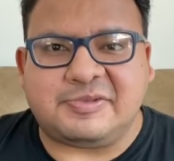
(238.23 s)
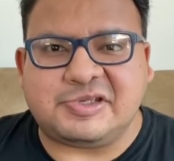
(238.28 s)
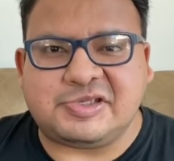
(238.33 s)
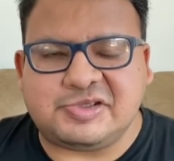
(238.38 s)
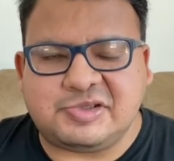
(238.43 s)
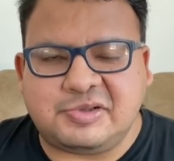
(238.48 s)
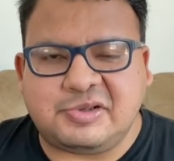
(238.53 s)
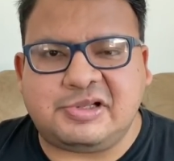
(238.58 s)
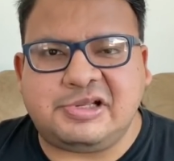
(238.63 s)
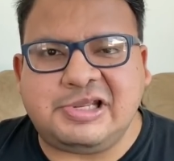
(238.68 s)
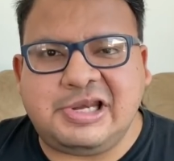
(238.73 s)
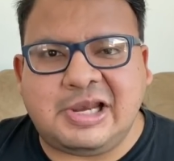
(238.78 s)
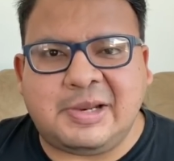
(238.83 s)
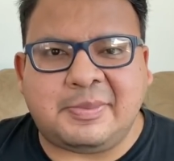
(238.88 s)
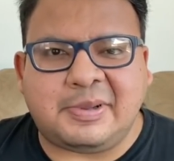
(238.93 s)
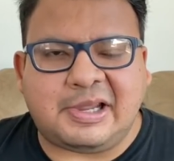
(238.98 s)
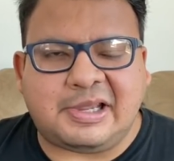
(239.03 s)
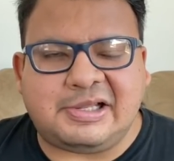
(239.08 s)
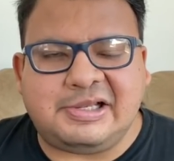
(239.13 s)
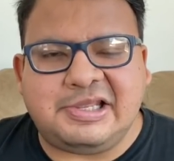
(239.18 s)

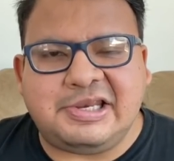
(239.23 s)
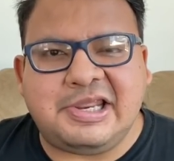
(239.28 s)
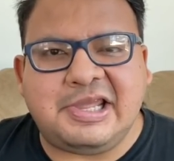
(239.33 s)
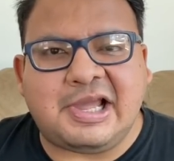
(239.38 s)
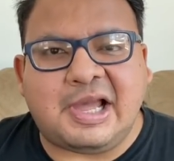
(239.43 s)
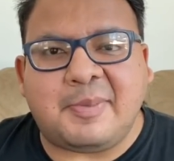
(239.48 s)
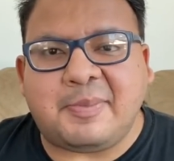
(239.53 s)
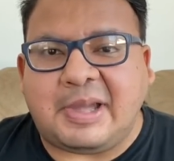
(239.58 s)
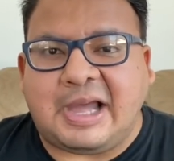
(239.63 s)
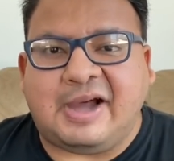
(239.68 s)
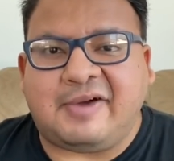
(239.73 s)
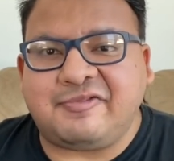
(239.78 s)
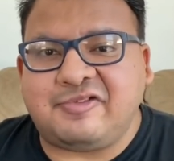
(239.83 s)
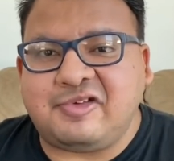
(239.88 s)
after